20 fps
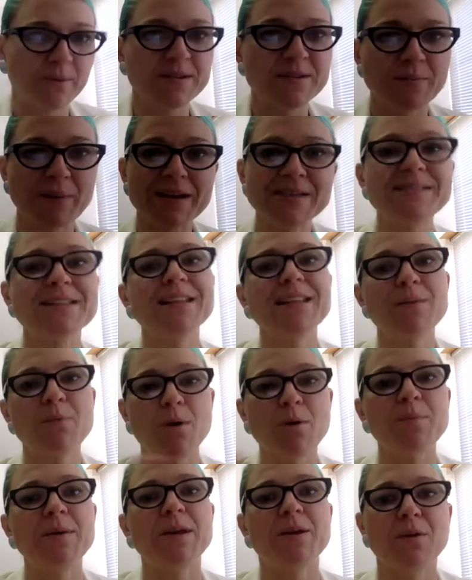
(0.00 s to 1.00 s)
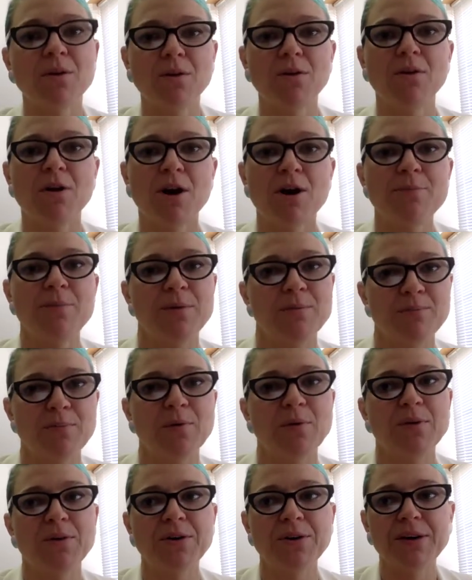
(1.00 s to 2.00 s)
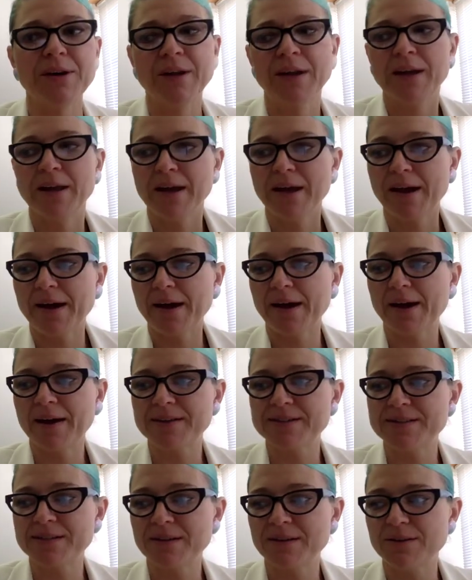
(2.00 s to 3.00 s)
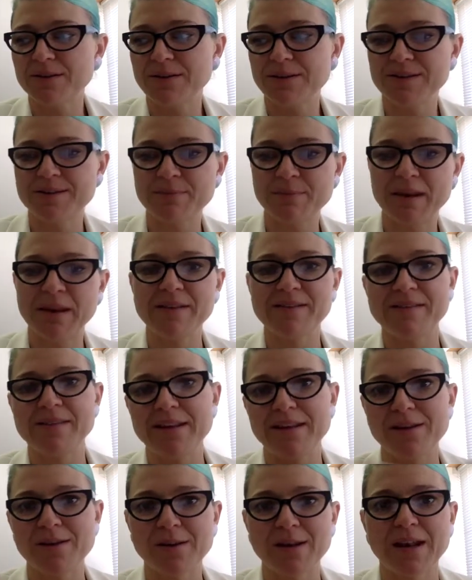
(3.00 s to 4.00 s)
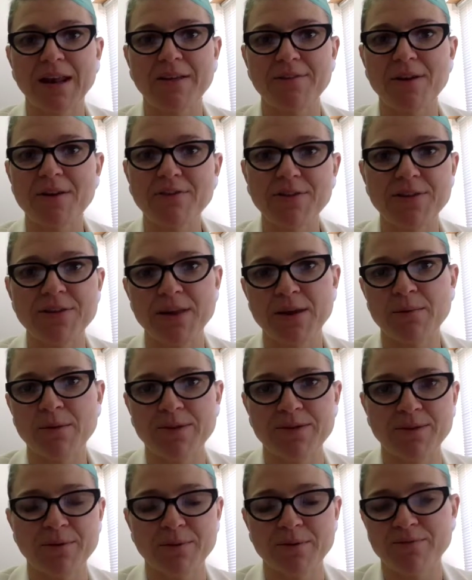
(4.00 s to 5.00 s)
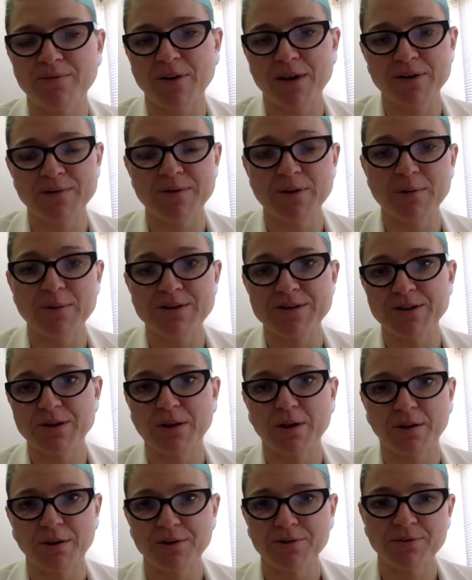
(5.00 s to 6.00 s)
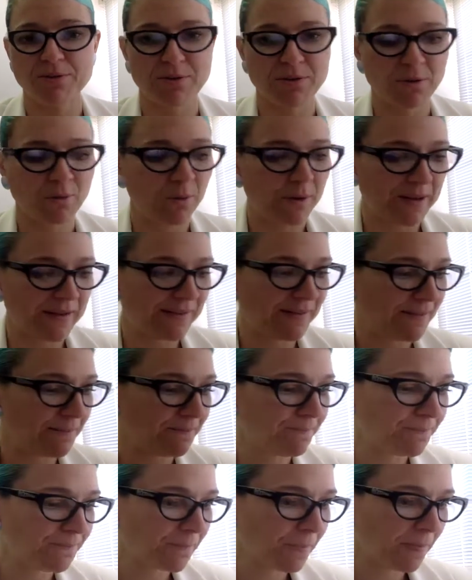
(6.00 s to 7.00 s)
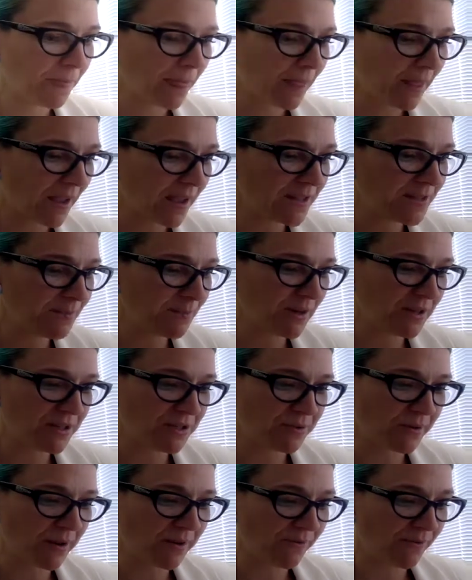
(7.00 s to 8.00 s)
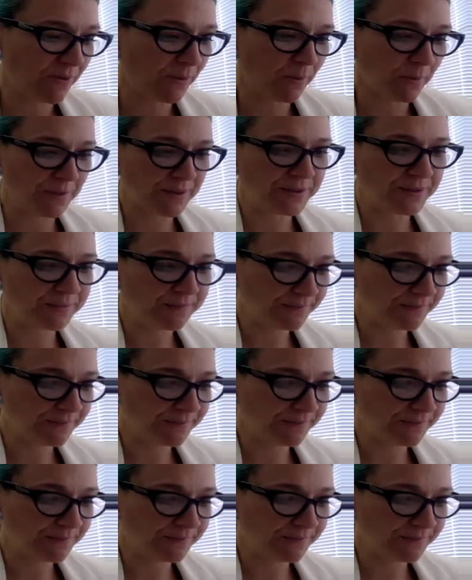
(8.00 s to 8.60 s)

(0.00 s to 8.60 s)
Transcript: It's basically what we call open book. So this means that you can have everything with you in front of you as you're going through the quiz. It's pretty straightforward.